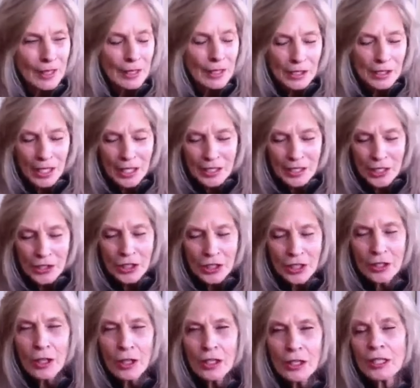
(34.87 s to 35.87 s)
And I started
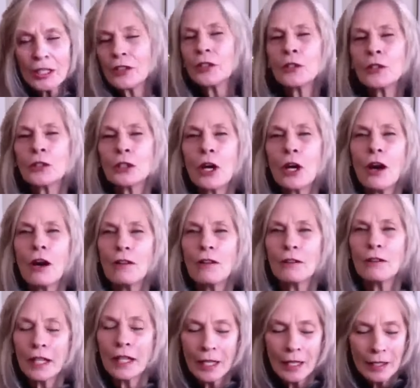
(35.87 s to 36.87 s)
teaching in Utah,
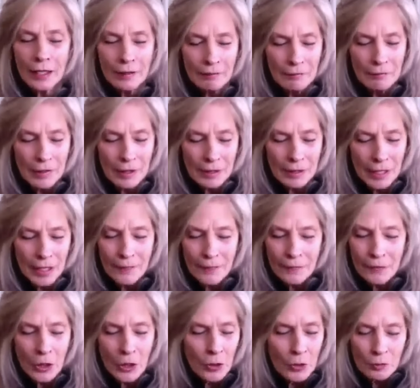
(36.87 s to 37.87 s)
okay? And
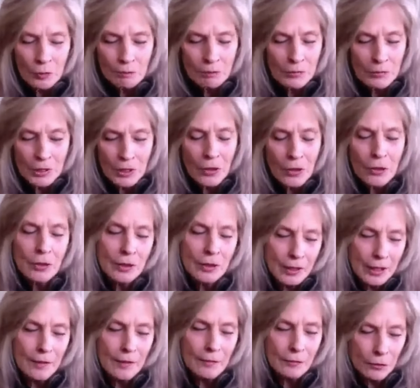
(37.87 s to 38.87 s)
I've
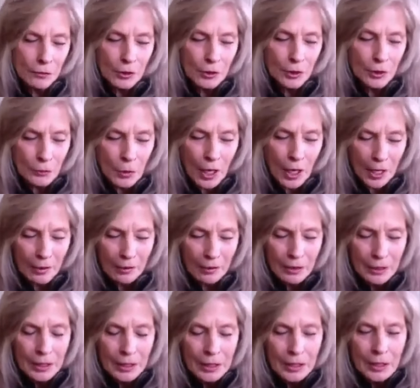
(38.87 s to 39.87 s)
known them for a
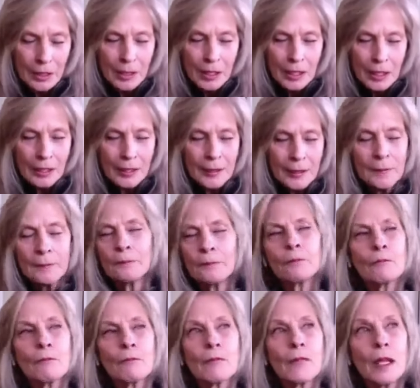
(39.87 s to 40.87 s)
while.
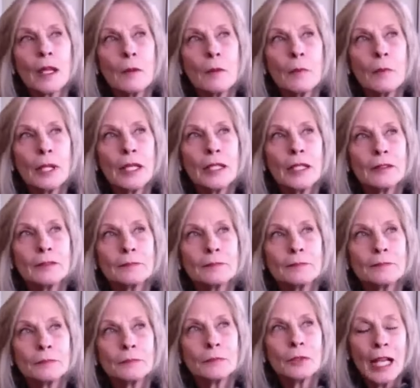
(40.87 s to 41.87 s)
But
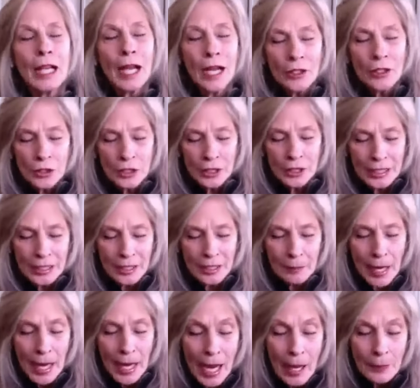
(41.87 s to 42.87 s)
what actually ended
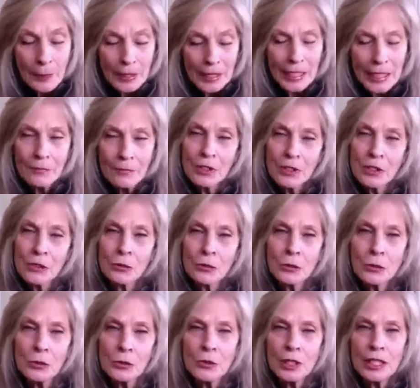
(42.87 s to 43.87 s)
up happening, it was
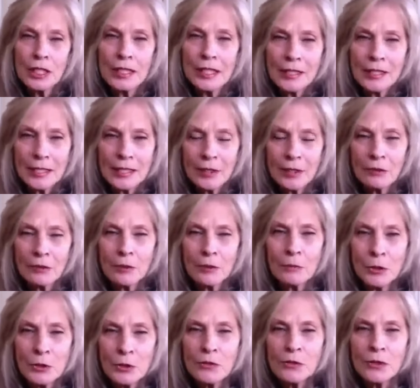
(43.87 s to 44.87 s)
through an entity
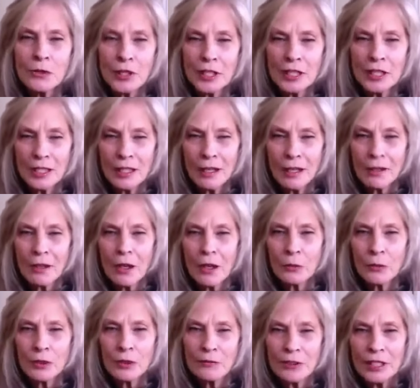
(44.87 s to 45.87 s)
removal that it got
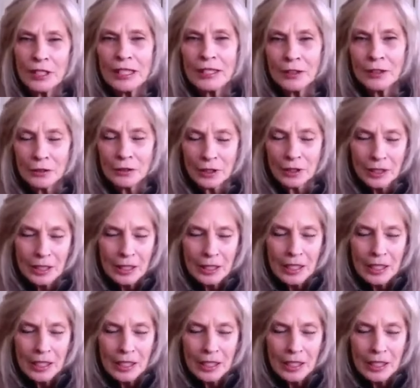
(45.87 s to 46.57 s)
all revealed.